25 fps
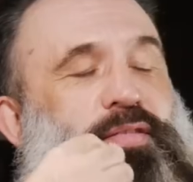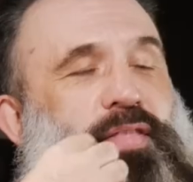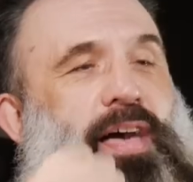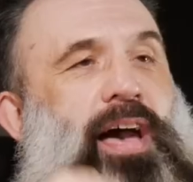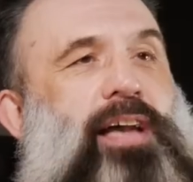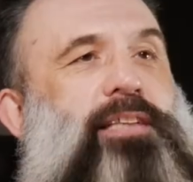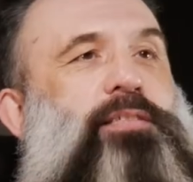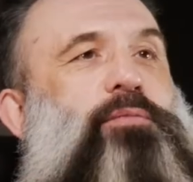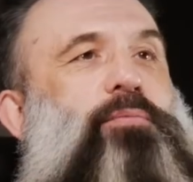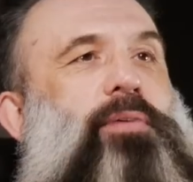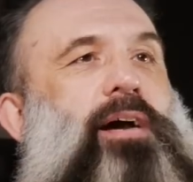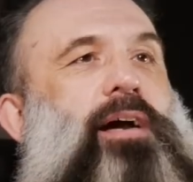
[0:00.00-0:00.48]

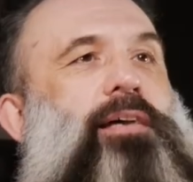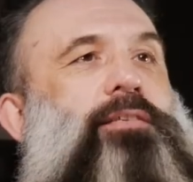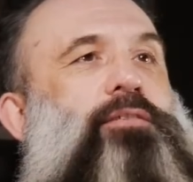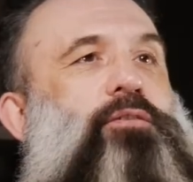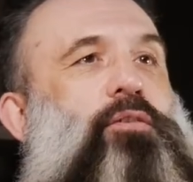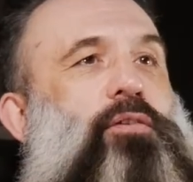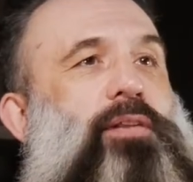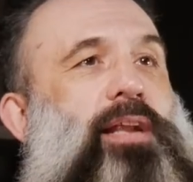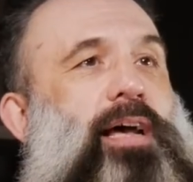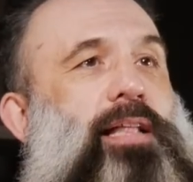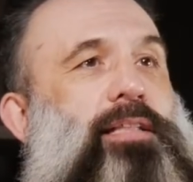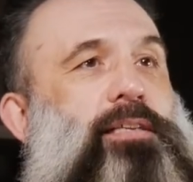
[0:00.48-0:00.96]
That's what I
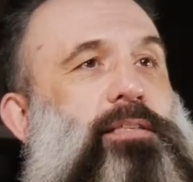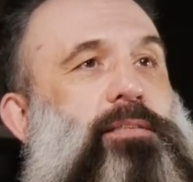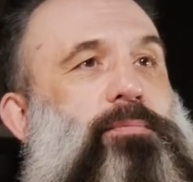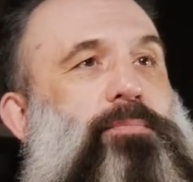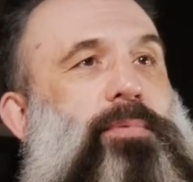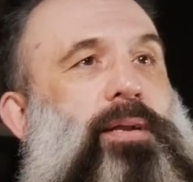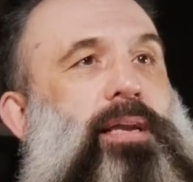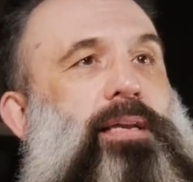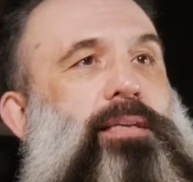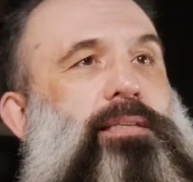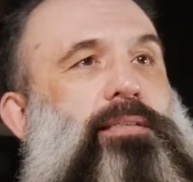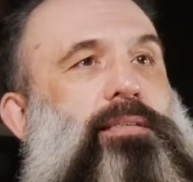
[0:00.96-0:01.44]
saw in Alice
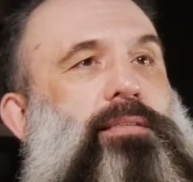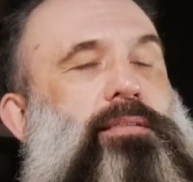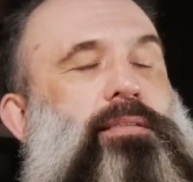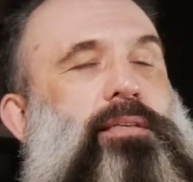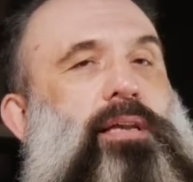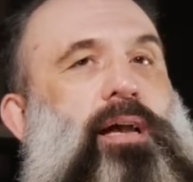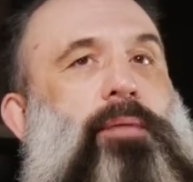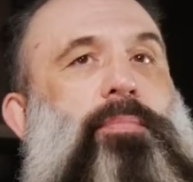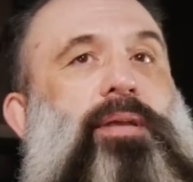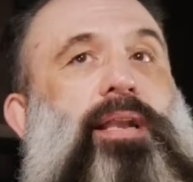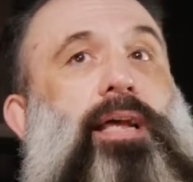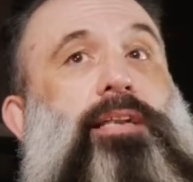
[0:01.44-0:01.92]
Springs.
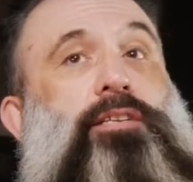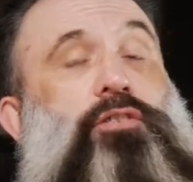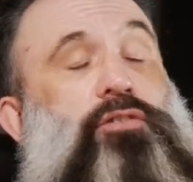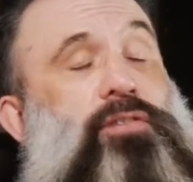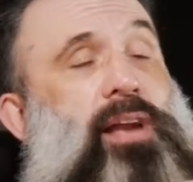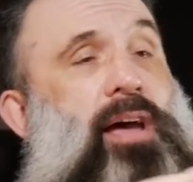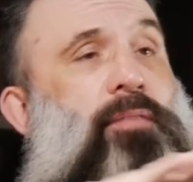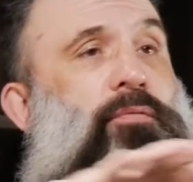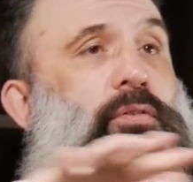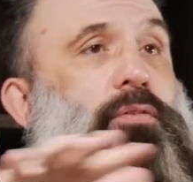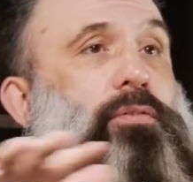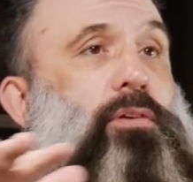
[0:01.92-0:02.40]
I mean, I'd
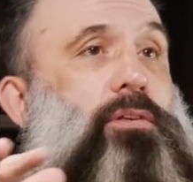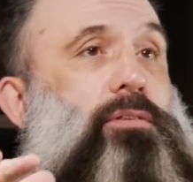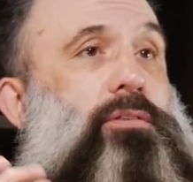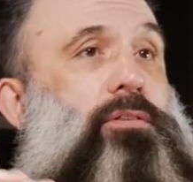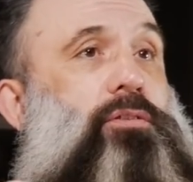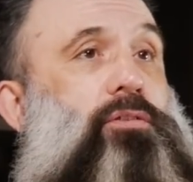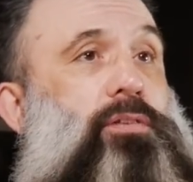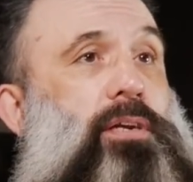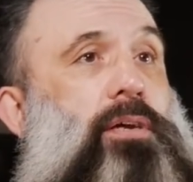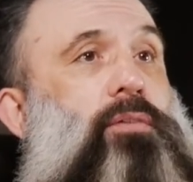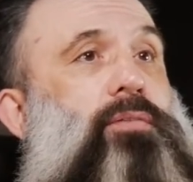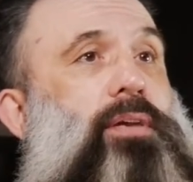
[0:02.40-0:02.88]
travelled to
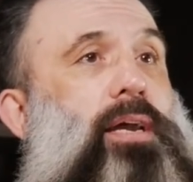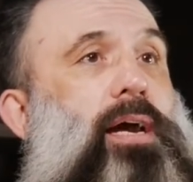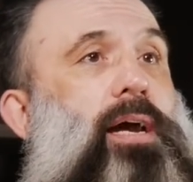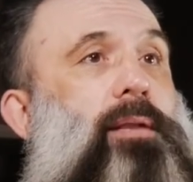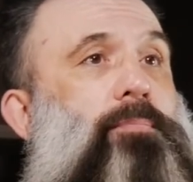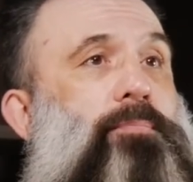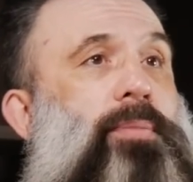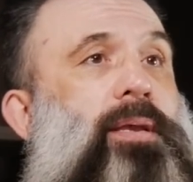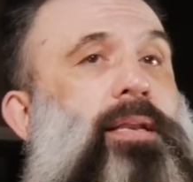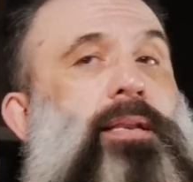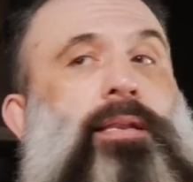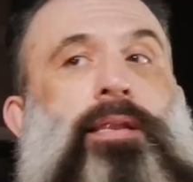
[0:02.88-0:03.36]
Australia.
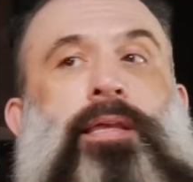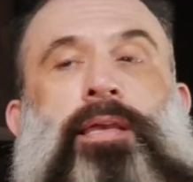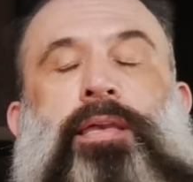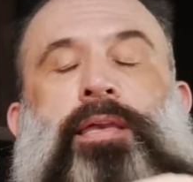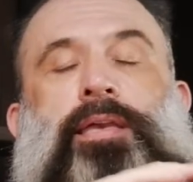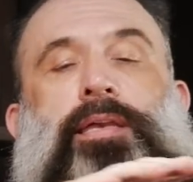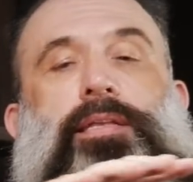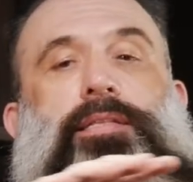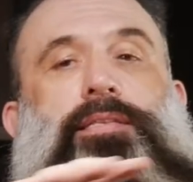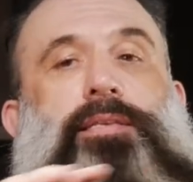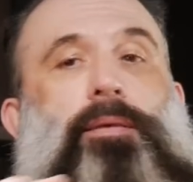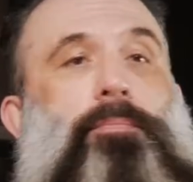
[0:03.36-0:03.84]
I'd been
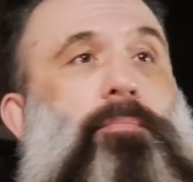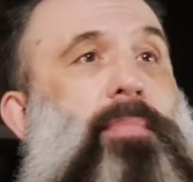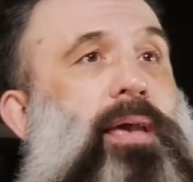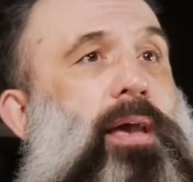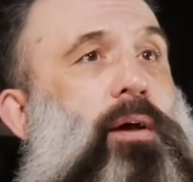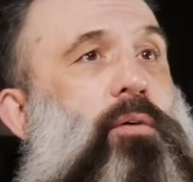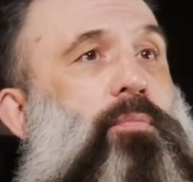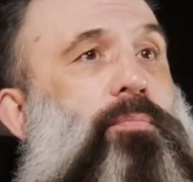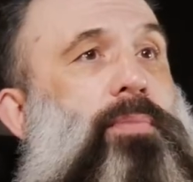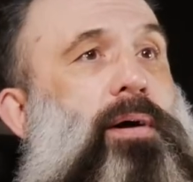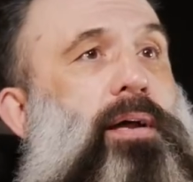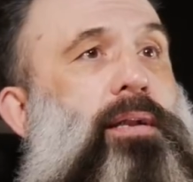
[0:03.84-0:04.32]
to
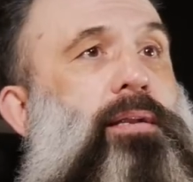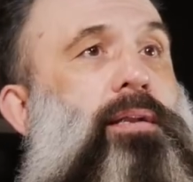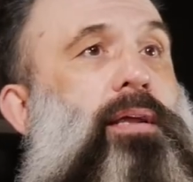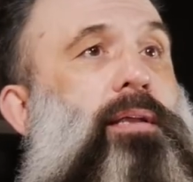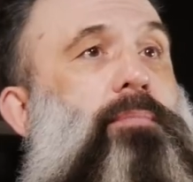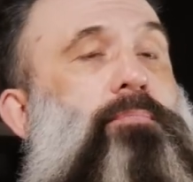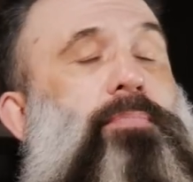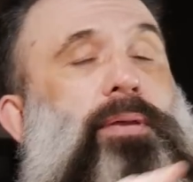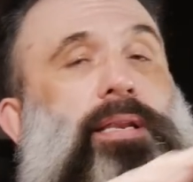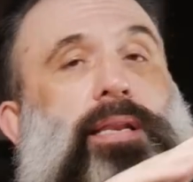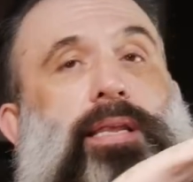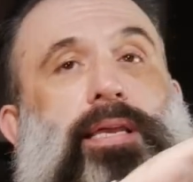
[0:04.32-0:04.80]
Melbourne,
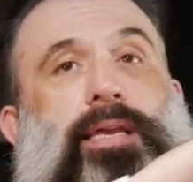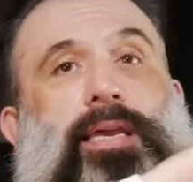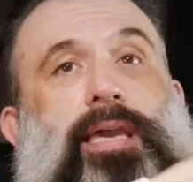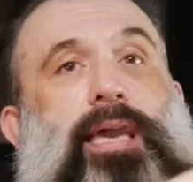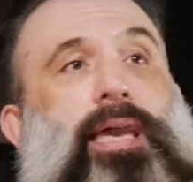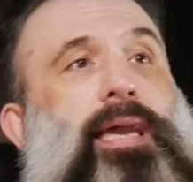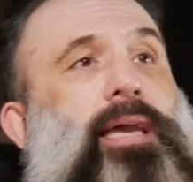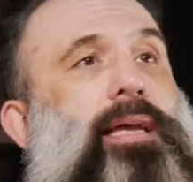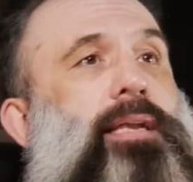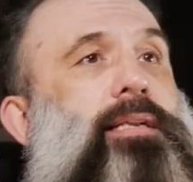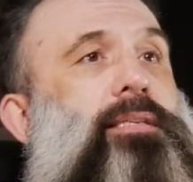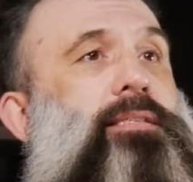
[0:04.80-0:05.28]
I'd been to
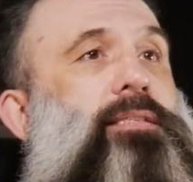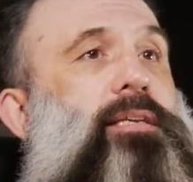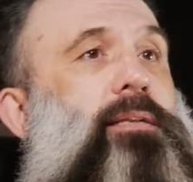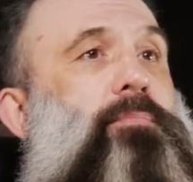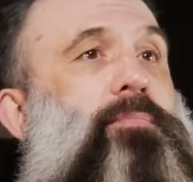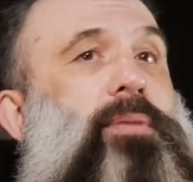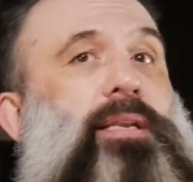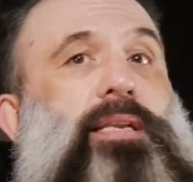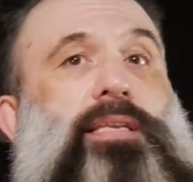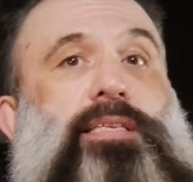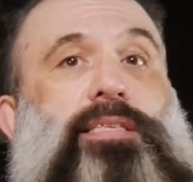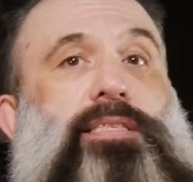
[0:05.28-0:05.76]
Cairns, I'd
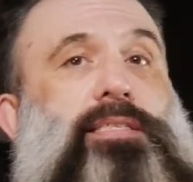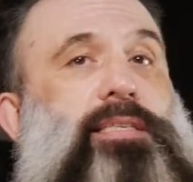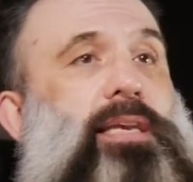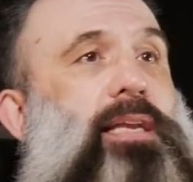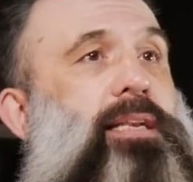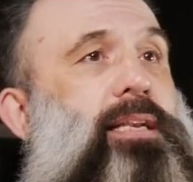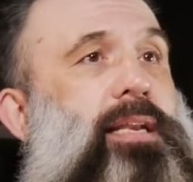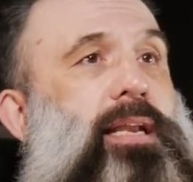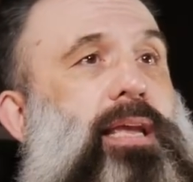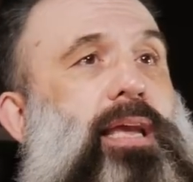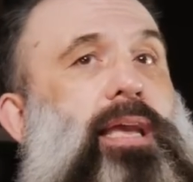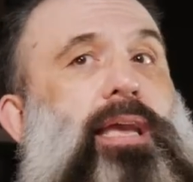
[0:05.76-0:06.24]
been to
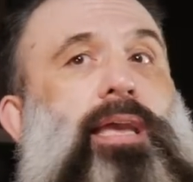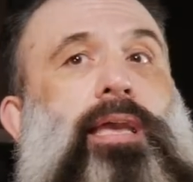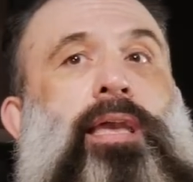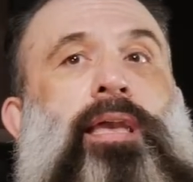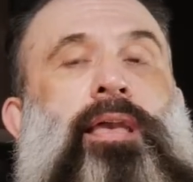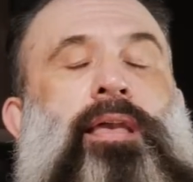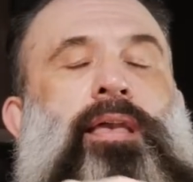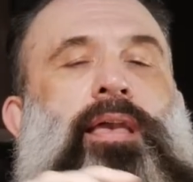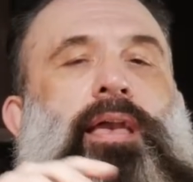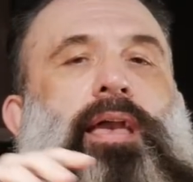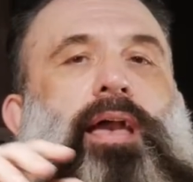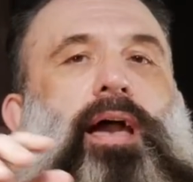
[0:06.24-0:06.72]
Sydney,
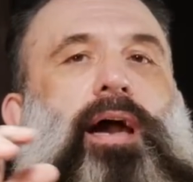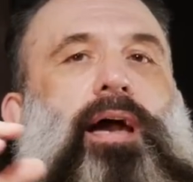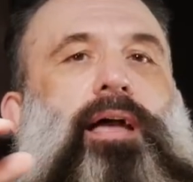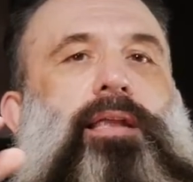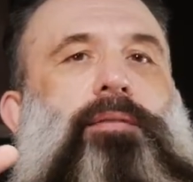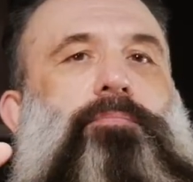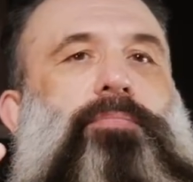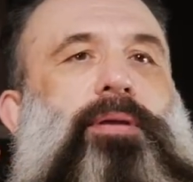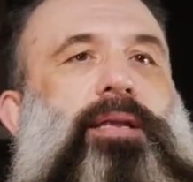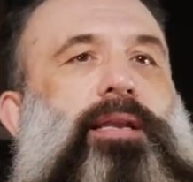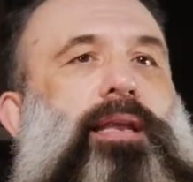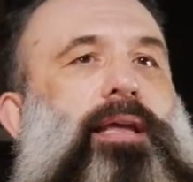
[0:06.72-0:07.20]
I
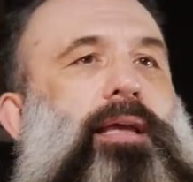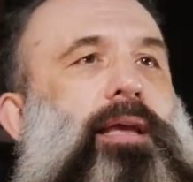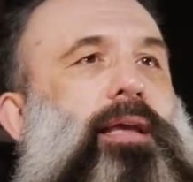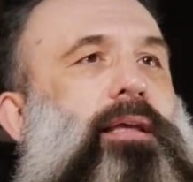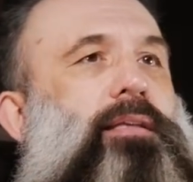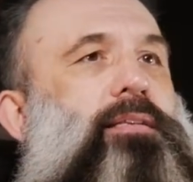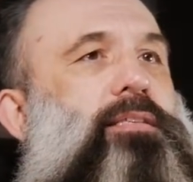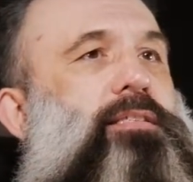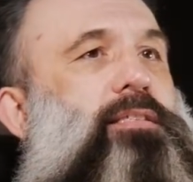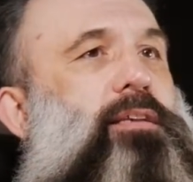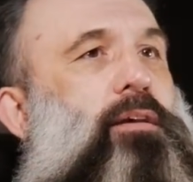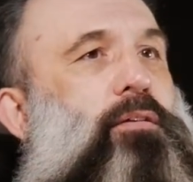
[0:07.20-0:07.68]
had been to
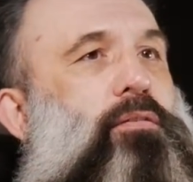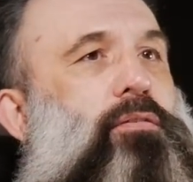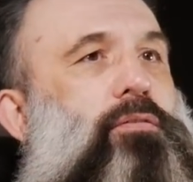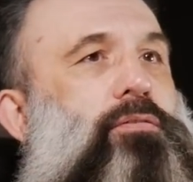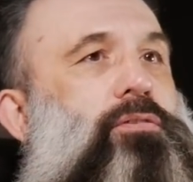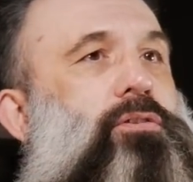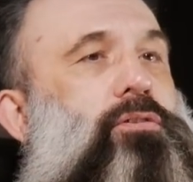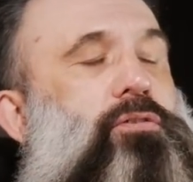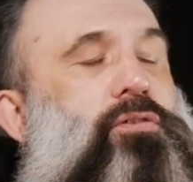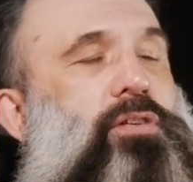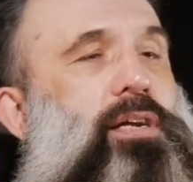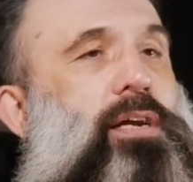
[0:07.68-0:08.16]
South
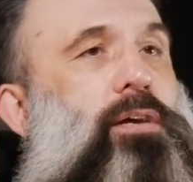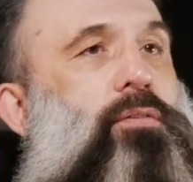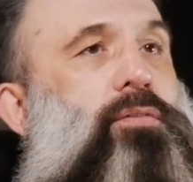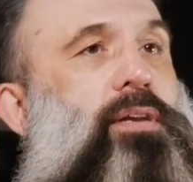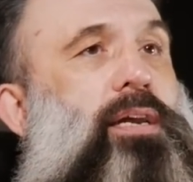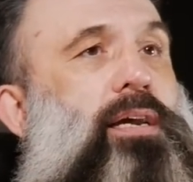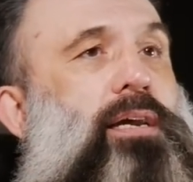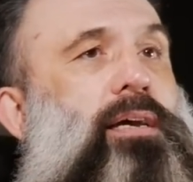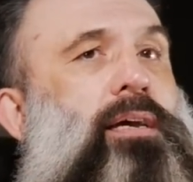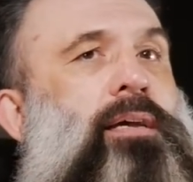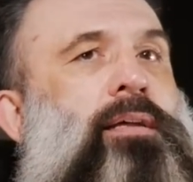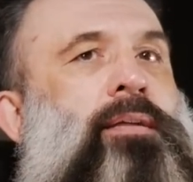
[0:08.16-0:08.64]

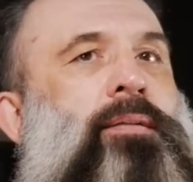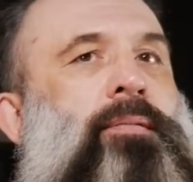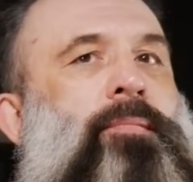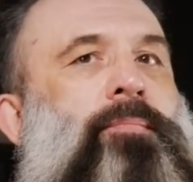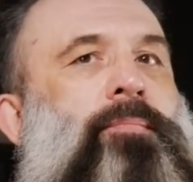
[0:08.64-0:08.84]
Australia.